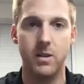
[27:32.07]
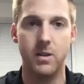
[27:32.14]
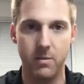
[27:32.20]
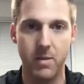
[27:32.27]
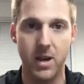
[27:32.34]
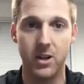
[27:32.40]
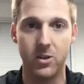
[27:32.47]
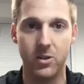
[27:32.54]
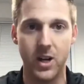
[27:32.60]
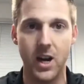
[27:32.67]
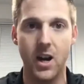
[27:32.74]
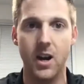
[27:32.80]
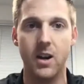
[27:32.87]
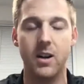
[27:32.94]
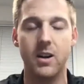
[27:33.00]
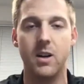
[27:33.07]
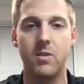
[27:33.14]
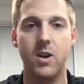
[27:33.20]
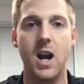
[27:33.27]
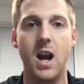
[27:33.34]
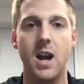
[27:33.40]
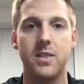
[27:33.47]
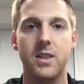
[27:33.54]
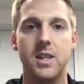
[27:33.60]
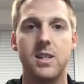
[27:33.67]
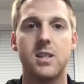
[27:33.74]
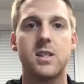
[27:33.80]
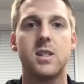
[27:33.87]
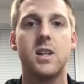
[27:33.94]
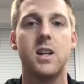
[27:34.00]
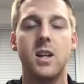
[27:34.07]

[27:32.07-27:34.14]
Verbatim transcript: the, medical care of our athletes.